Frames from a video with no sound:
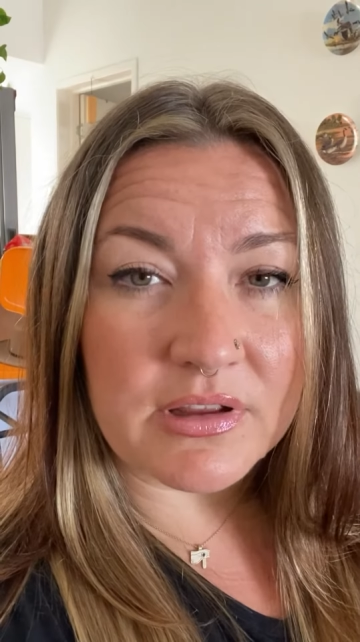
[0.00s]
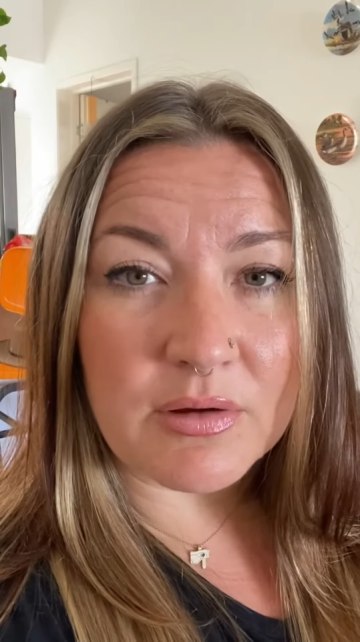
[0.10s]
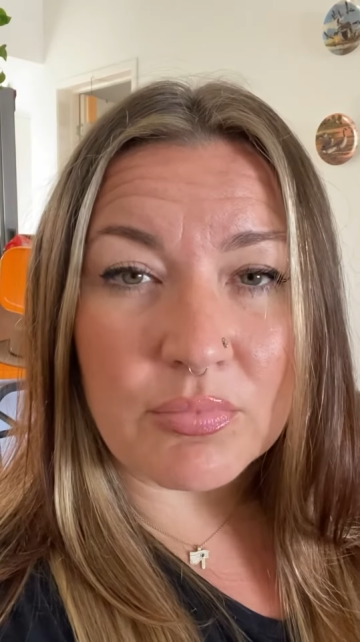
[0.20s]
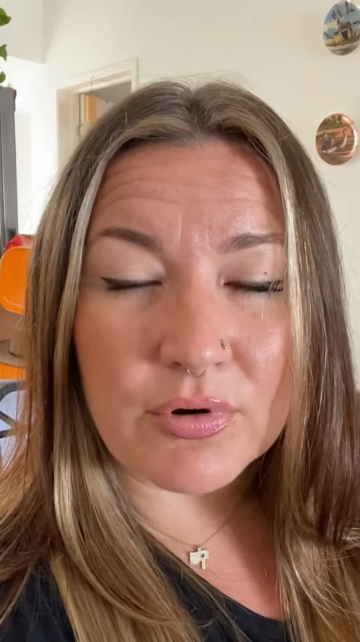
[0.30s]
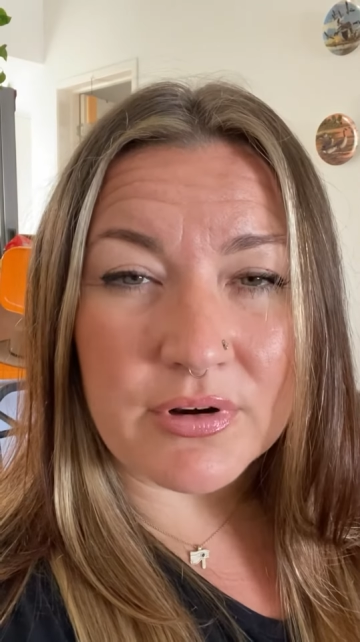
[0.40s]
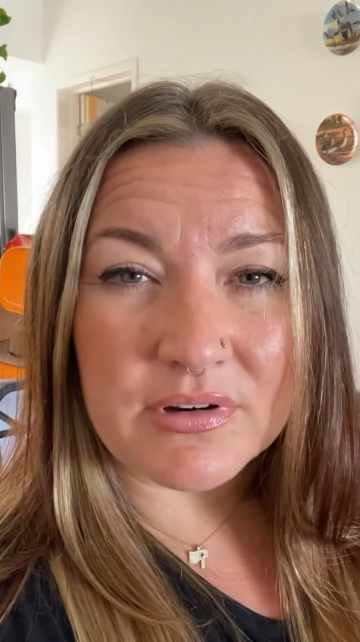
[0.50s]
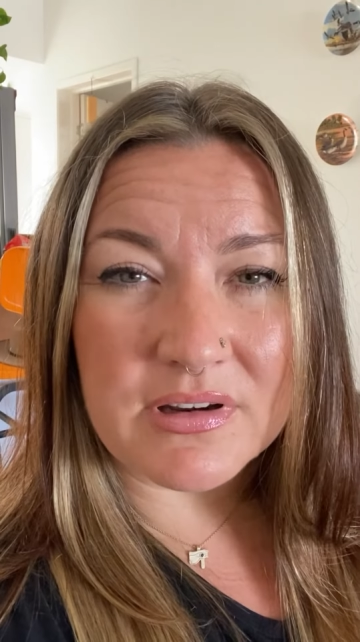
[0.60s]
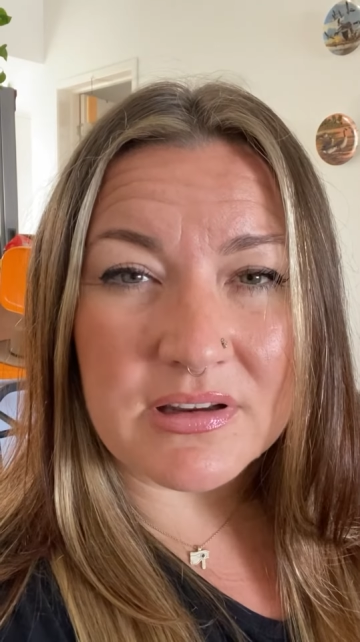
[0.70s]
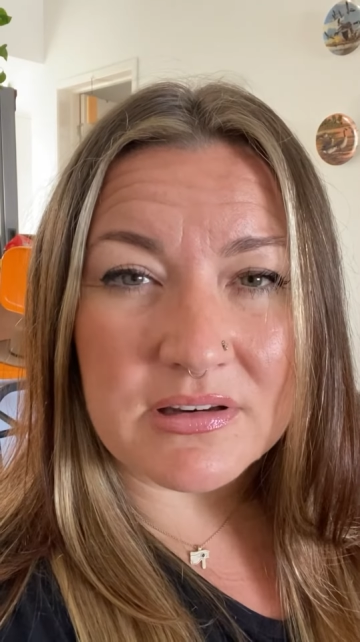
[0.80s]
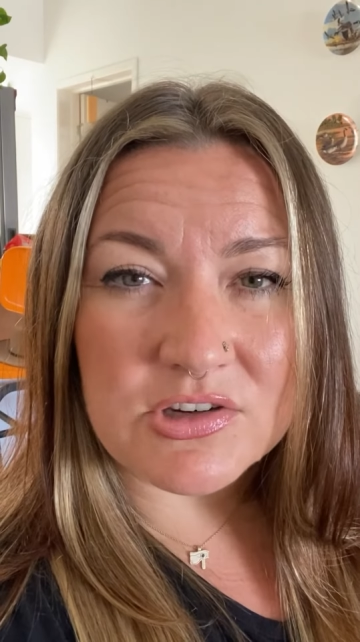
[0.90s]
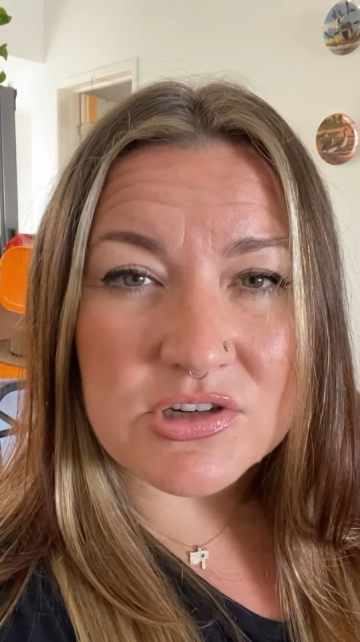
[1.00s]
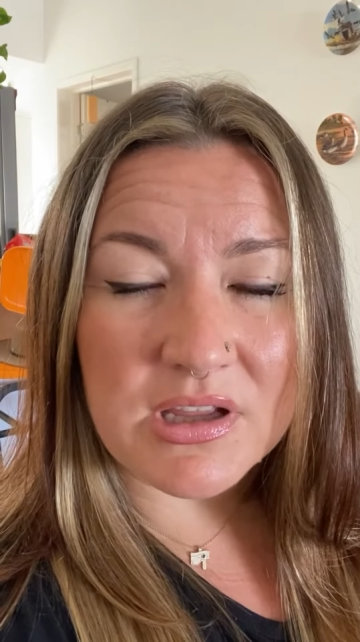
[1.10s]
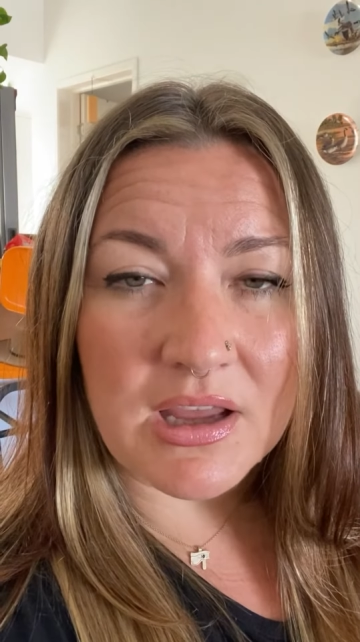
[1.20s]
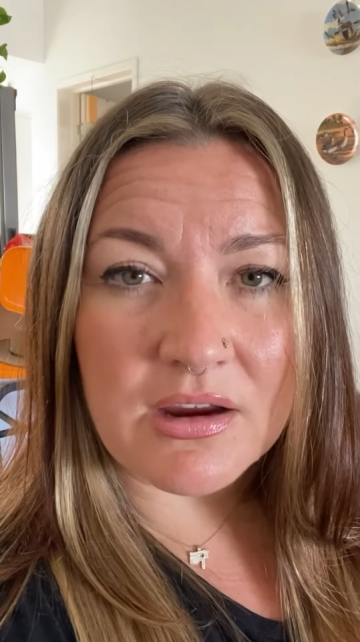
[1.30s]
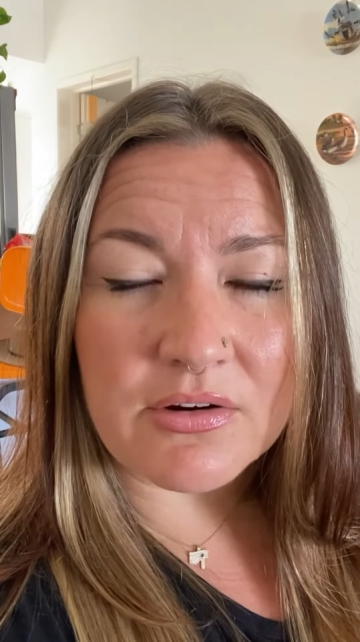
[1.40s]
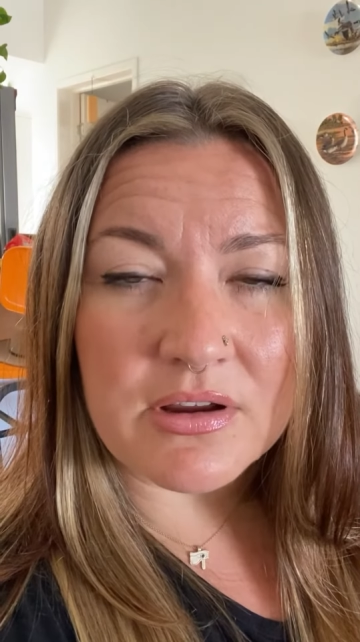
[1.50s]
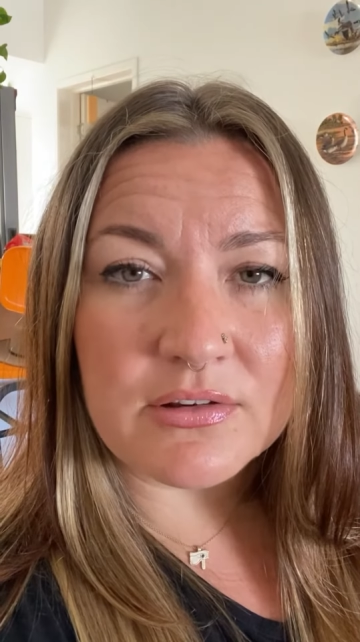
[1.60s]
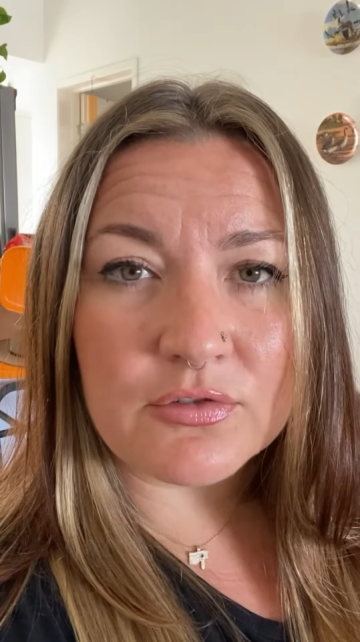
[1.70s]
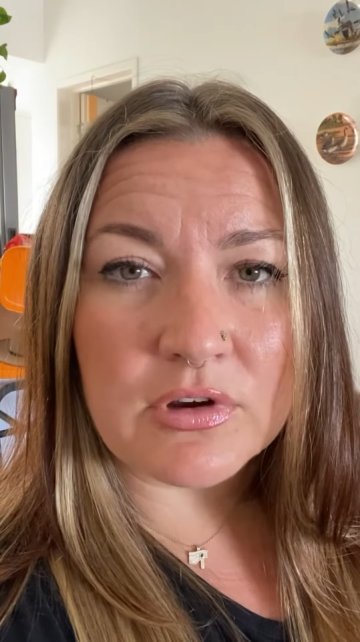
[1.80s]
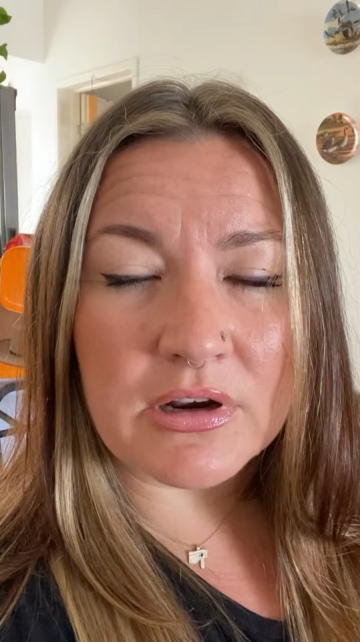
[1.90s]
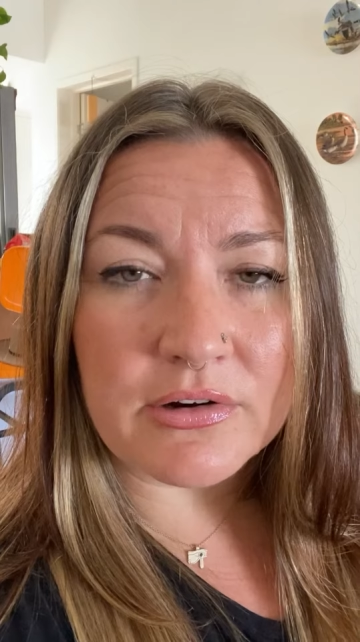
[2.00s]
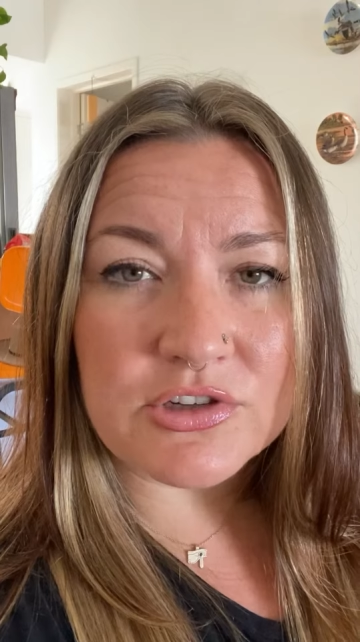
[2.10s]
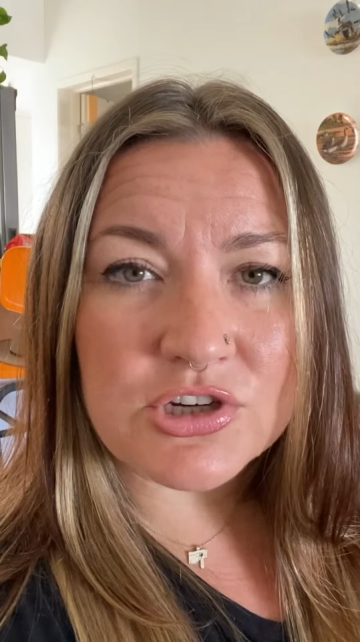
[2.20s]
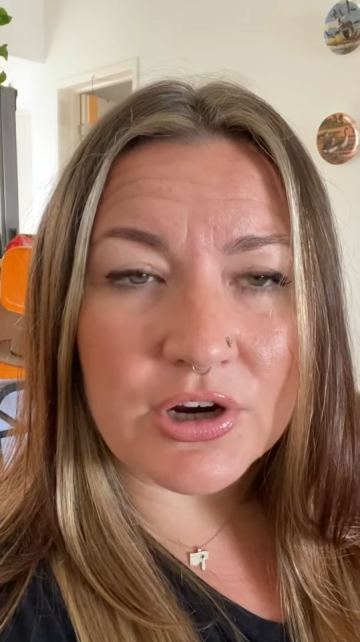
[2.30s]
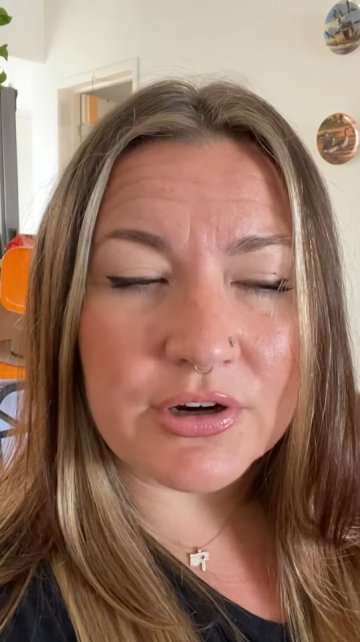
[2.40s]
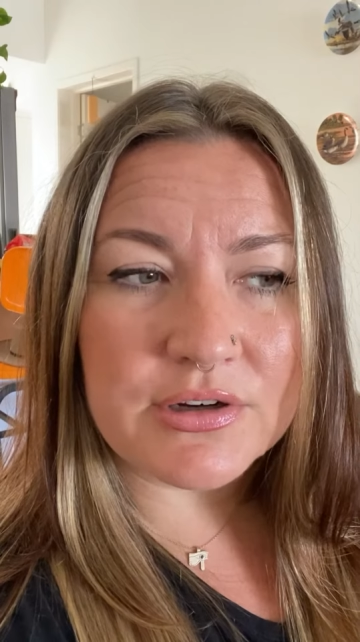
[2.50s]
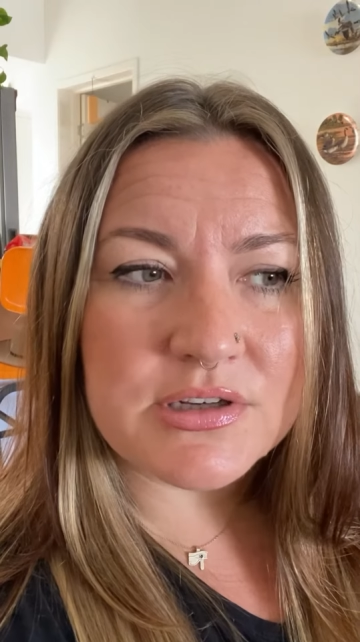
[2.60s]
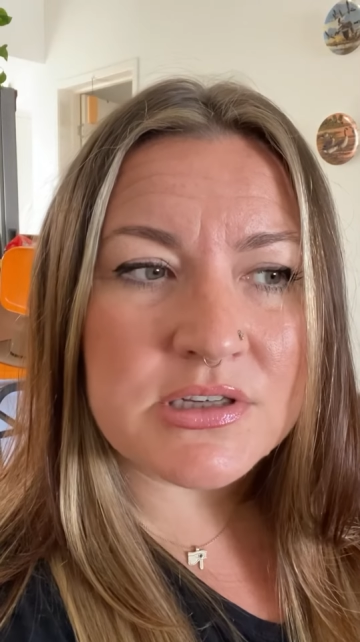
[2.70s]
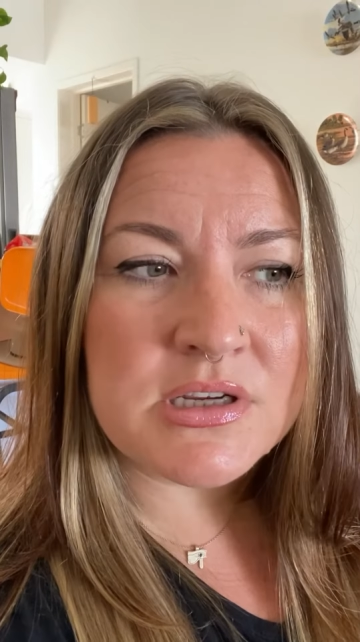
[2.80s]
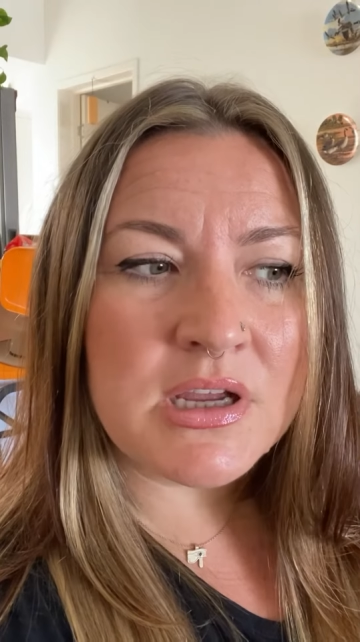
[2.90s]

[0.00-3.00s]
important conditioning areas in our chart,